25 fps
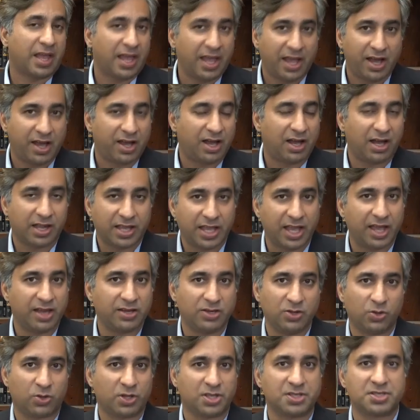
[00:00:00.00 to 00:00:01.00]
Here
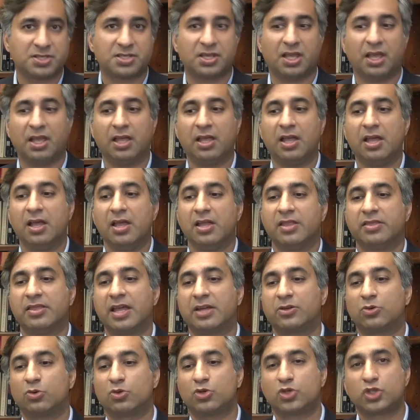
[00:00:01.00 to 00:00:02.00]
again, you can see
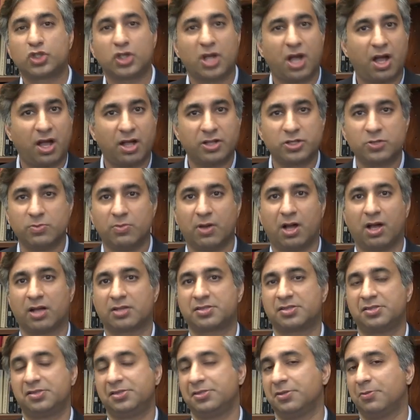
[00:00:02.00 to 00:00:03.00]
that to charge
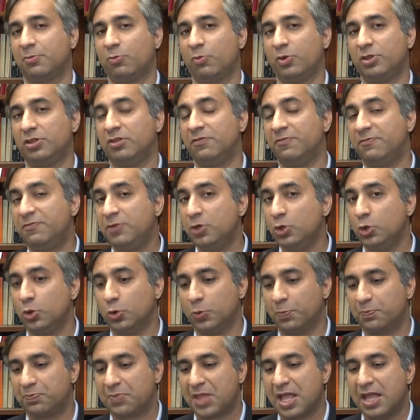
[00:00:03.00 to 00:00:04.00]
Marxism with the
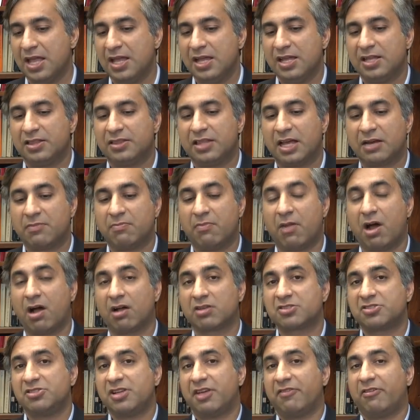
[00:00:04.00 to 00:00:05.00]
view that
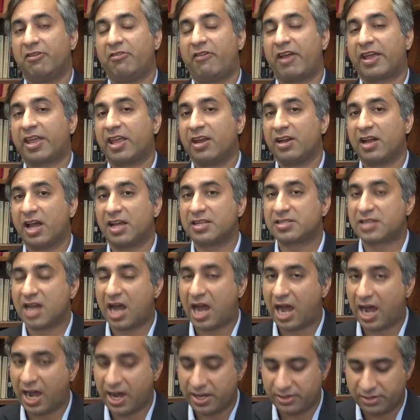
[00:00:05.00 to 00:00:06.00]
Marx never recognized
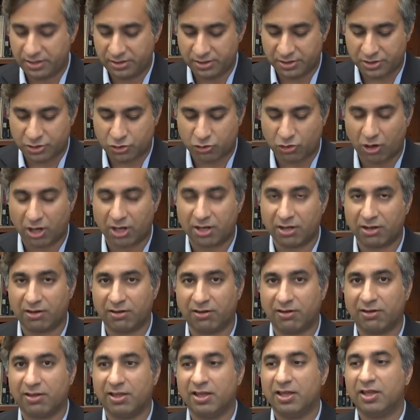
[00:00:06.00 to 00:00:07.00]
either the
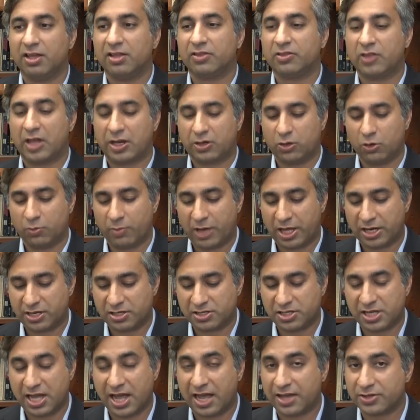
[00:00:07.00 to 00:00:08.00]
struggle that
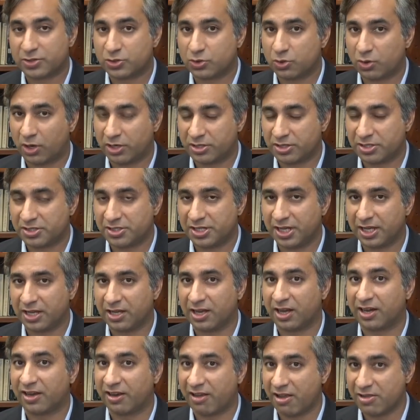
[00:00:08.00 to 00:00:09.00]
humanity has to
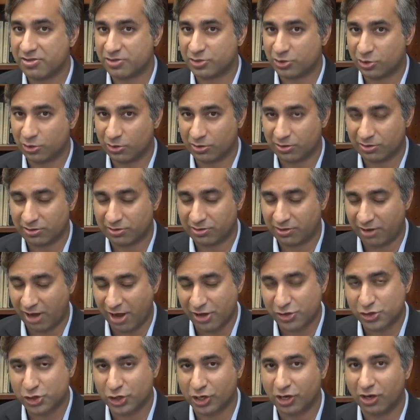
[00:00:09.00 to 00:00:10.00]
undertake against
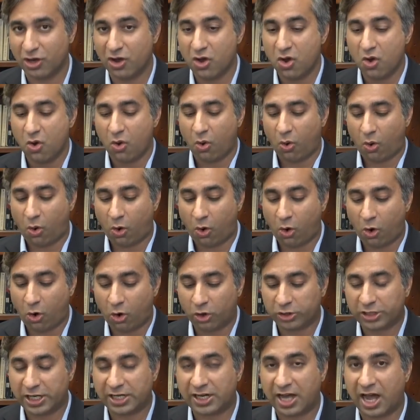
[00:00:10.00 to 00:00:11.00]
nature
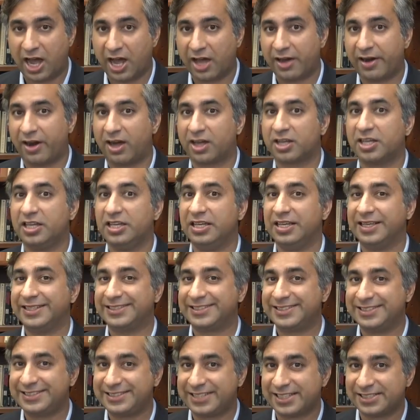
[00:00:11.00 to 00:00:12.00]
or that hierarchy
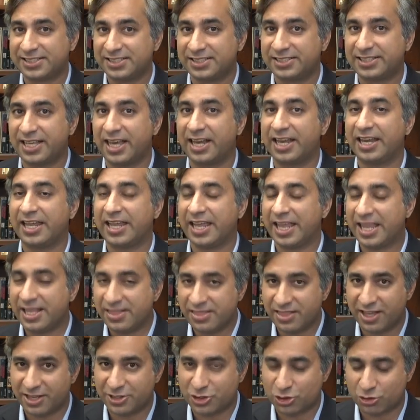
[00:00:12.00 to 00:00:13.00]
is necessary
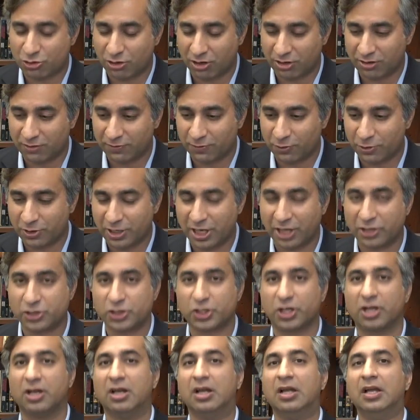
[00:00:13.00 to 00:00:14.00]
in that struggle for
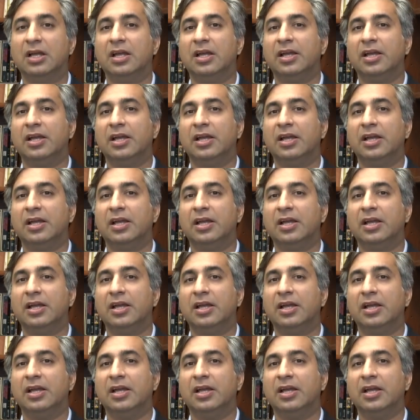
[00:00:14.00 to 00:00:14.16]
nature